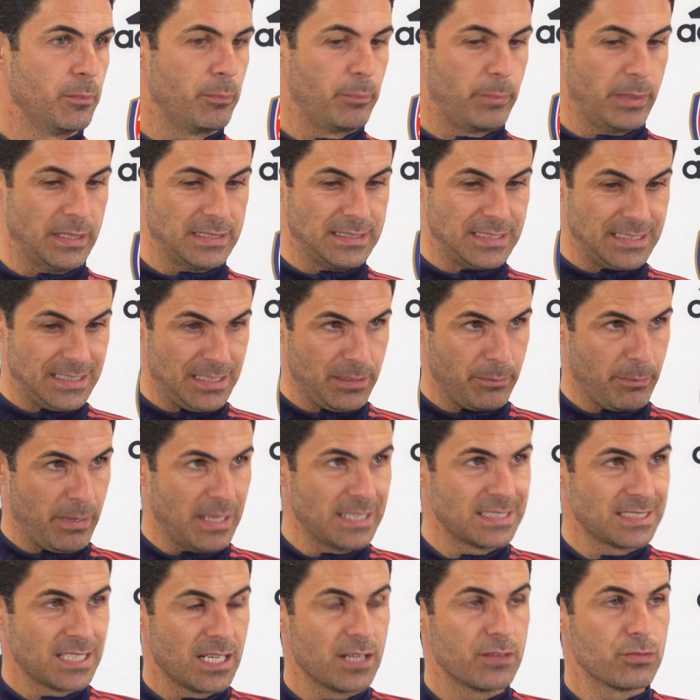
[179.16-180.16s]
But the
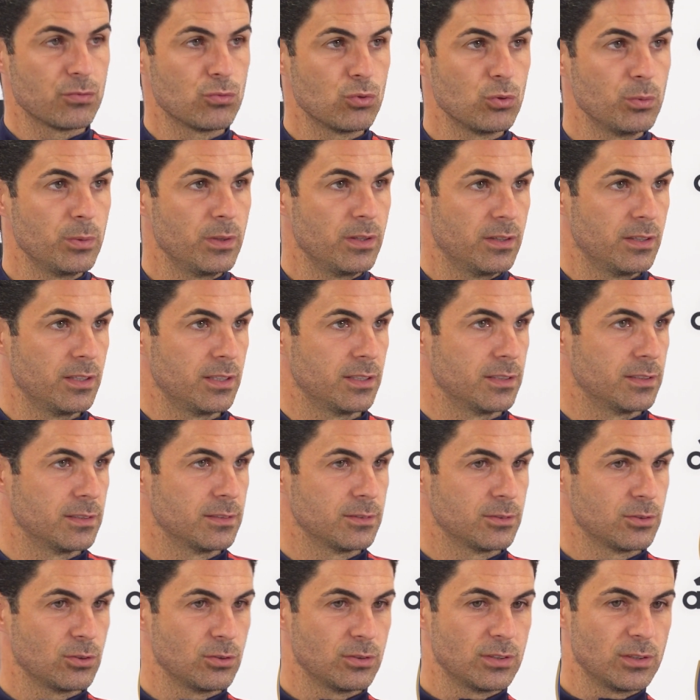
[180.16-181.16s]
demands have to be there.
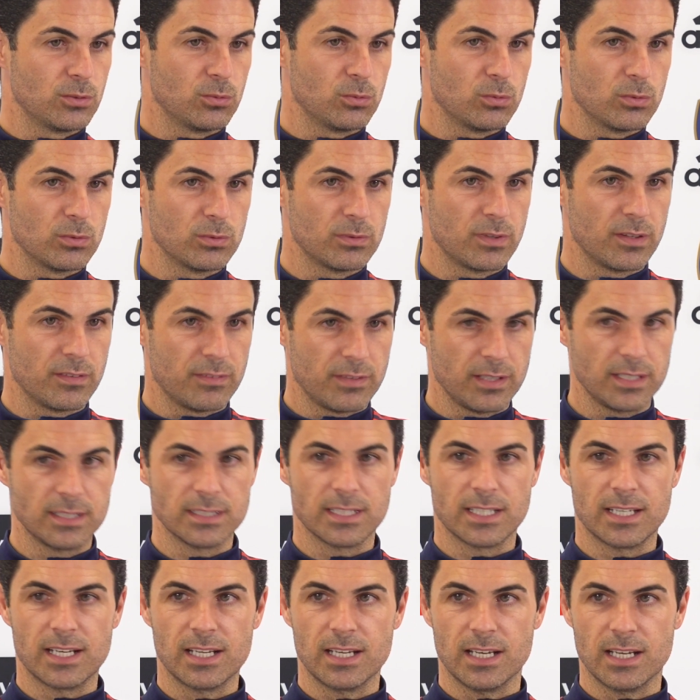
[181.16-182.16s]
So the thing
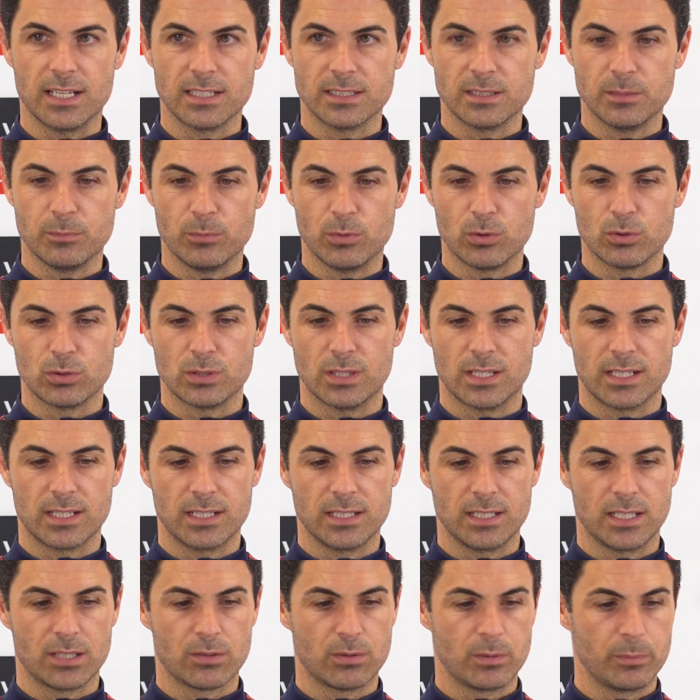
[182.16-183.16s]
that I like the most,
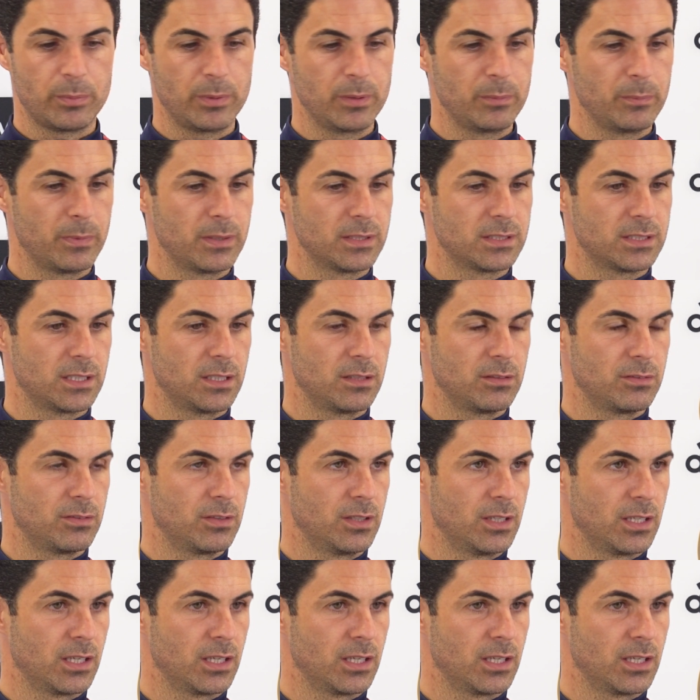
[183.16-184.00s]
again, I repeat myself,